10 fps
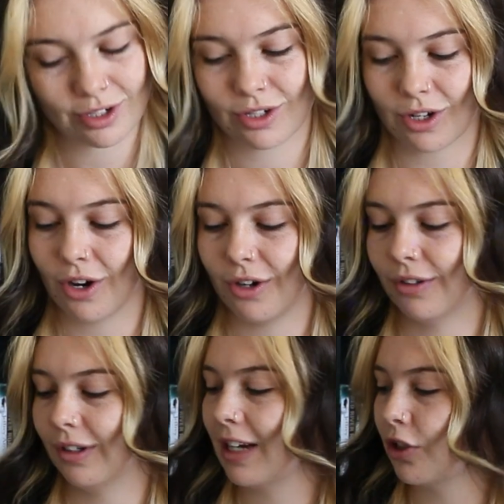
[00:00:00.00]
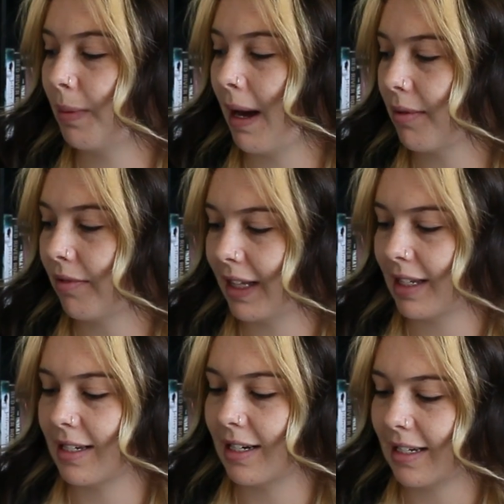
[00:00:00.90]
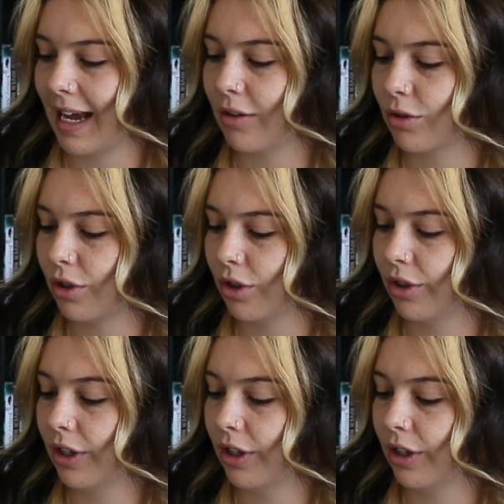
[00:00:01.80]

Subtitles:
so I should be able to read this in a day or 2.